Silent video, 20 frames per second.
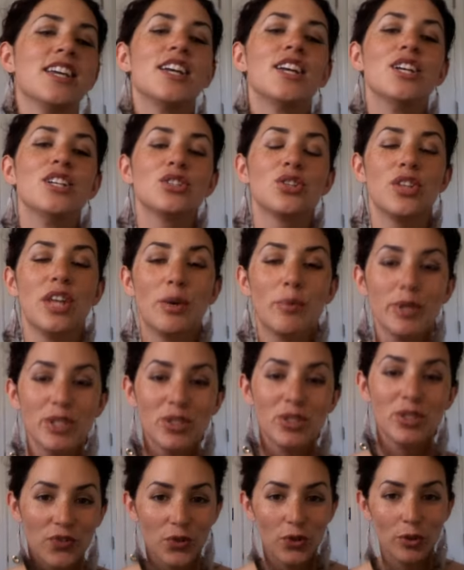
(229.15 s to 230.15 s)
So that was
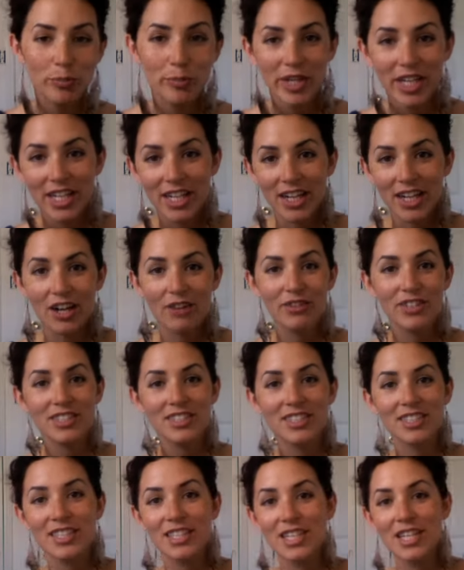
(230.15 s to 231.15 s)
a full minute.
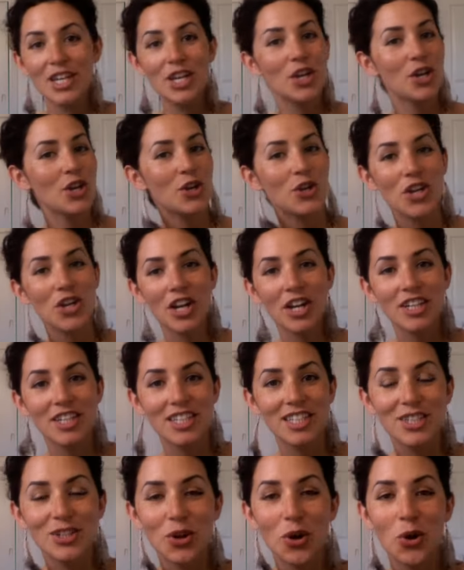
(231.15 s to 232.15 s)
Obviously, you're not going to
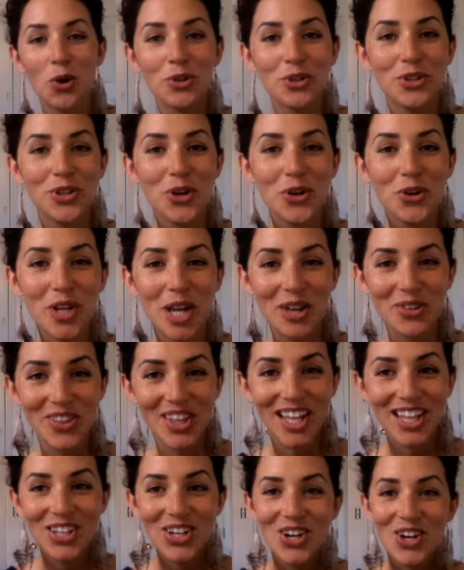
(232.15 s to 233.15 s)
need to hold a note out
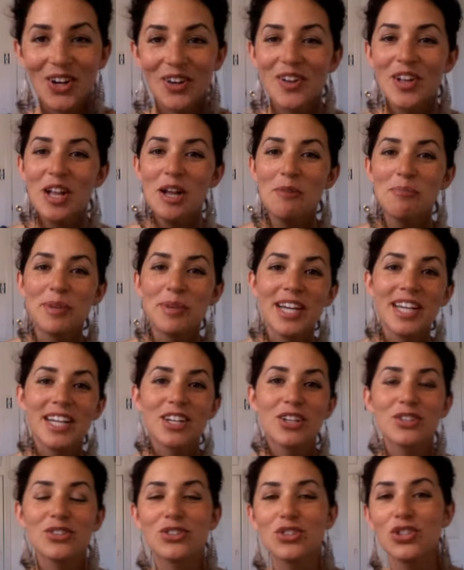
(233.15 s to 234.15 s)
that long, but it
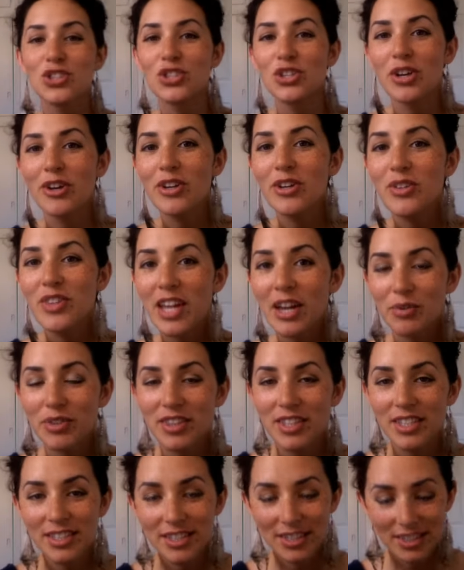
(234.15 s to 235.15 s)
goes to show you that with
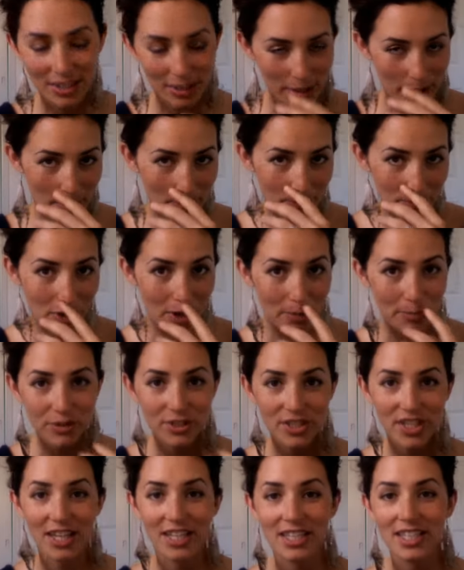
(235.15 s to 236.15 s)
these proper
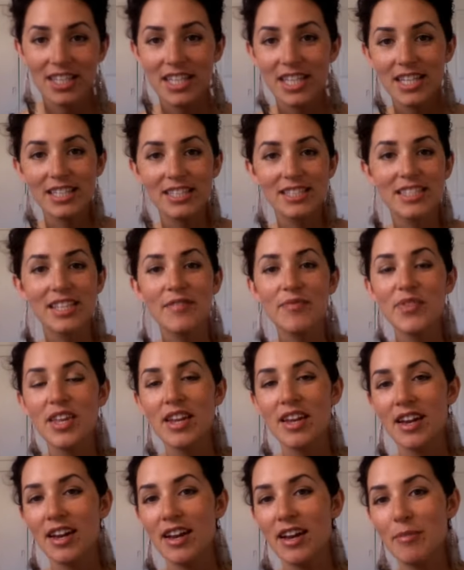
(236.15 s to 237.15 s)
techniques,
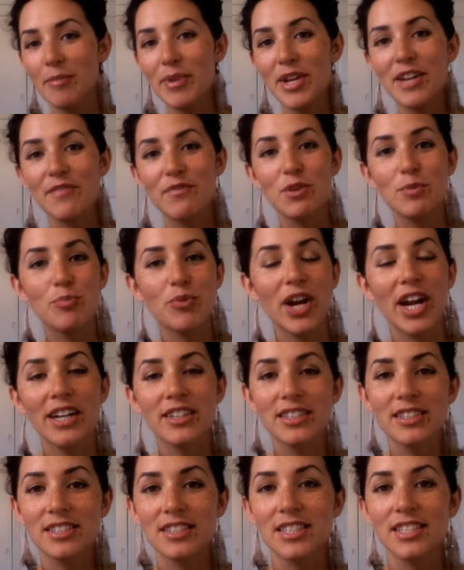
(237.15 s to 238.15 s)
and if you
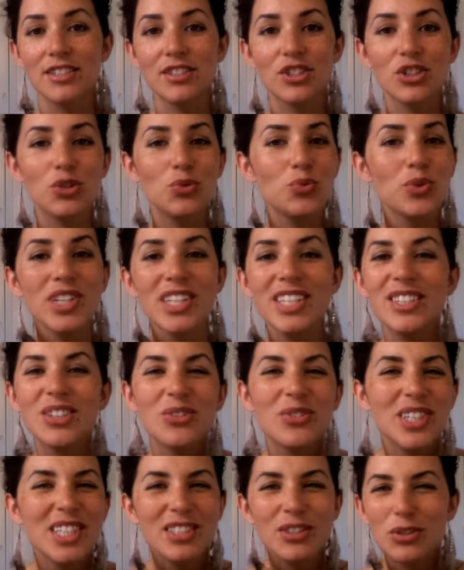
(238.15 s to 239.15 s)
practice this, you really
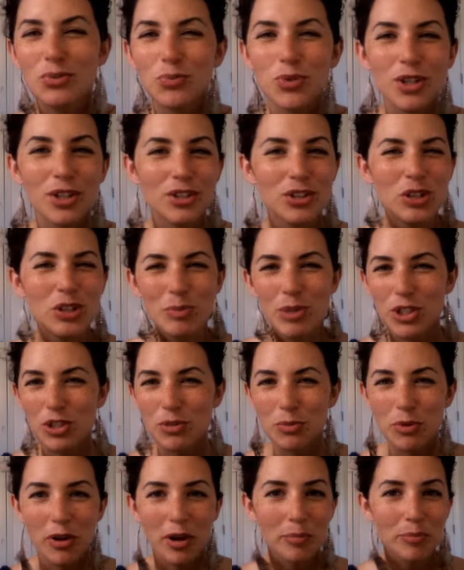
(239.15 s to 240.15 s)
don't need to work too much
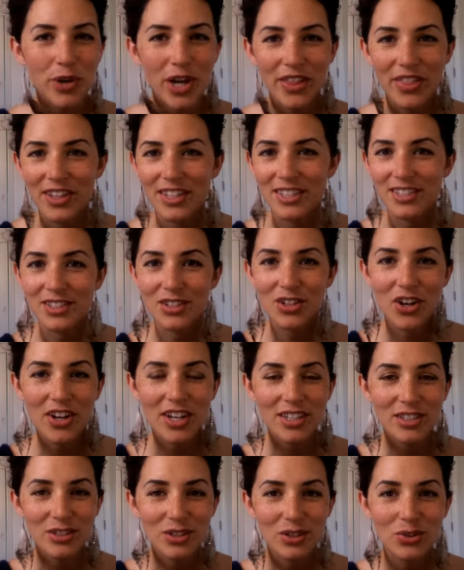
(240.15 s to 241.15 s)
more on breath as long
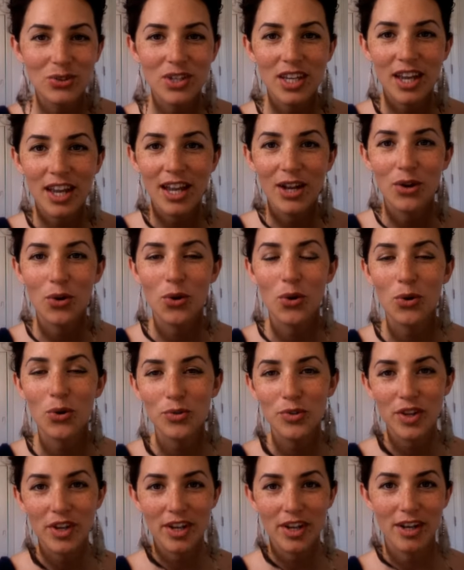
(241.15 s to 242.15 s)
as you can
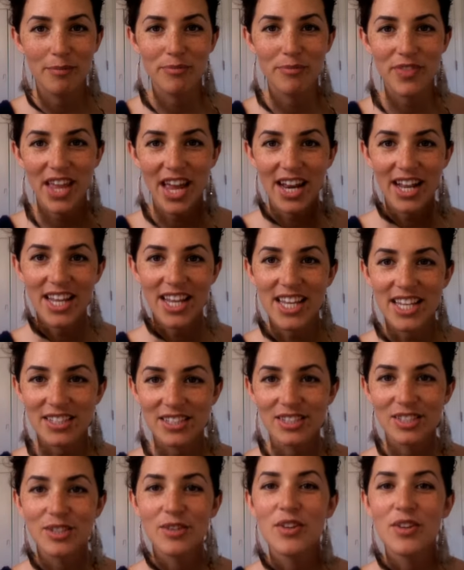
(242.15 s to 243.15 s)
hold that hiss